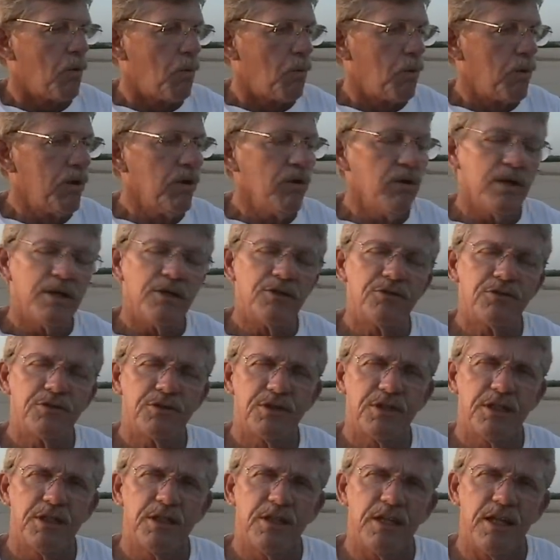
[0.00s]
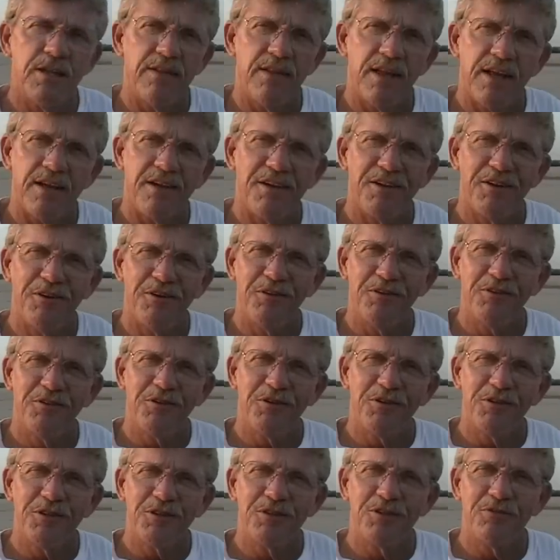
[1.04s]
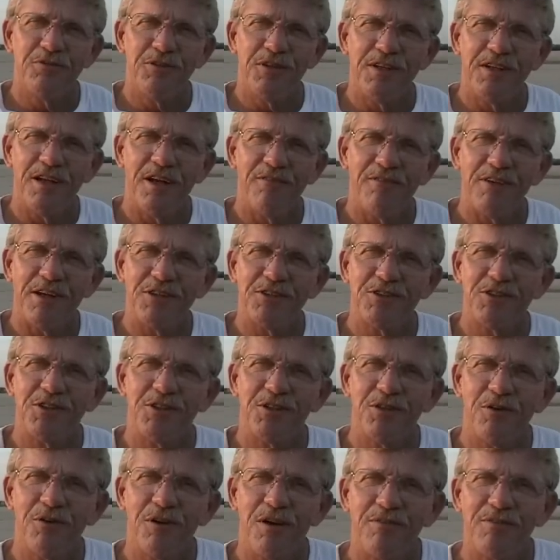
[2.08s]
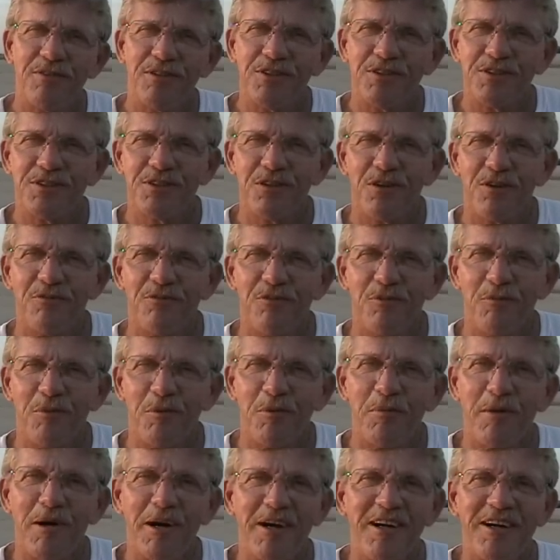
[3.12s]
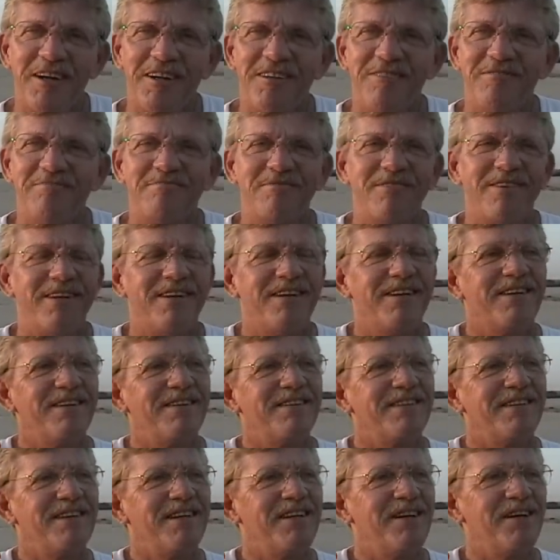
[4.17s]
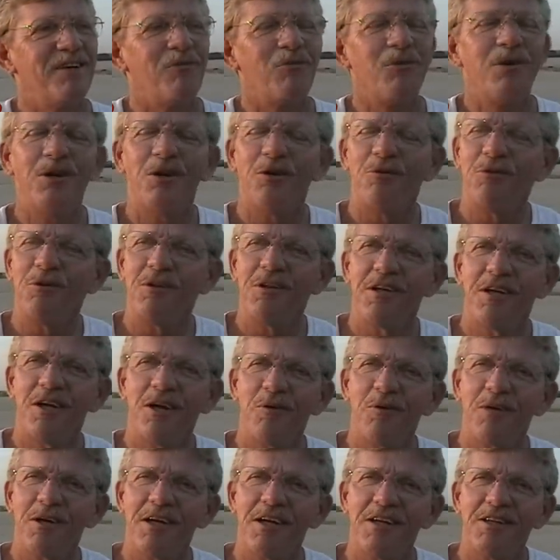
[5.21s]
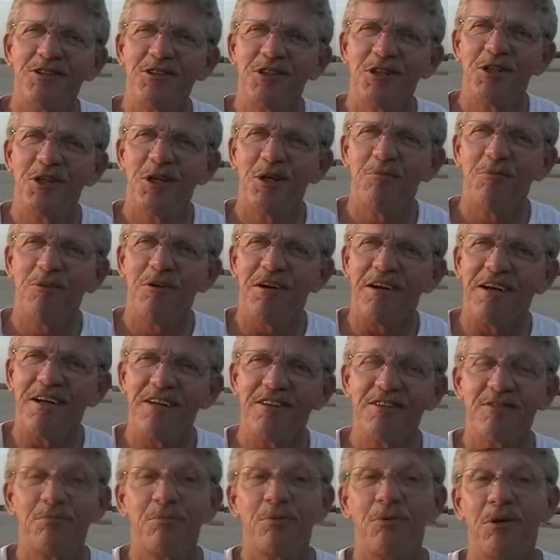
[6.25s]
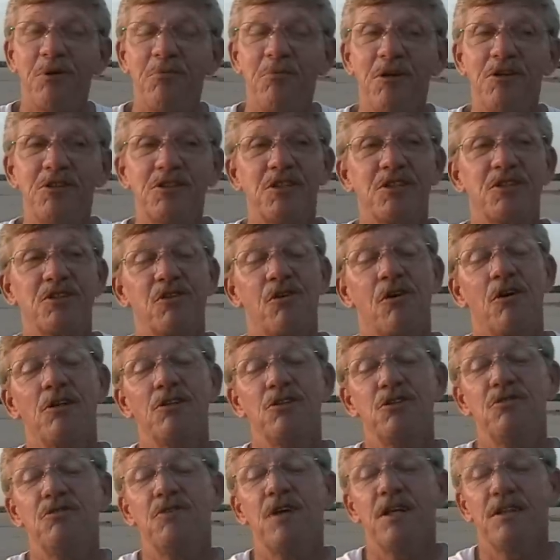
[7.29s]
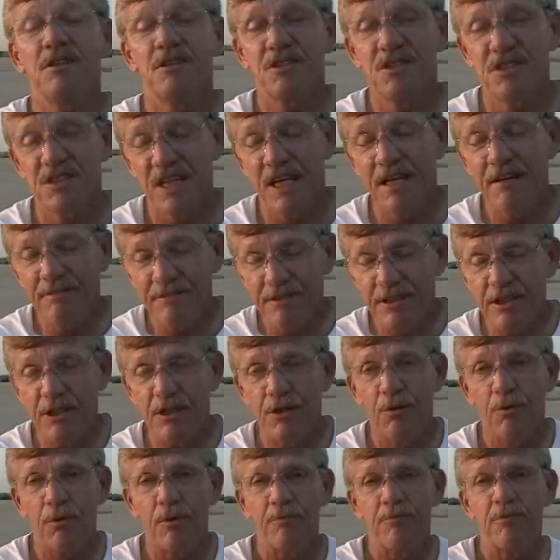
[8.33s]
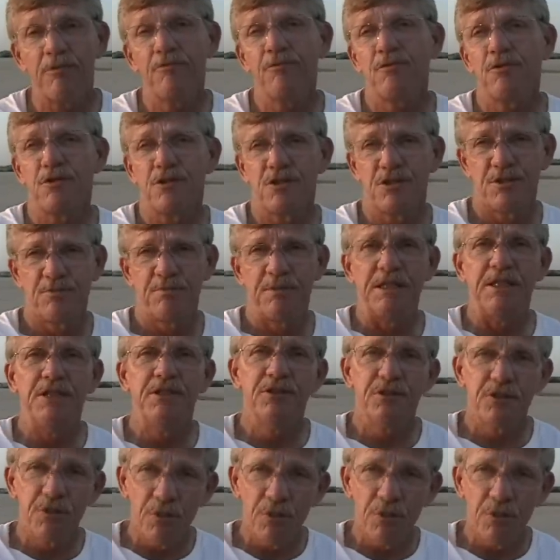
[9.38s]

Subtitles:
We're interested in that 132 feet and how fast you can go after you start from a mile. And we don't really care what kind of junk you bring. It's pretty much as long as you've got the safety equipment for the speed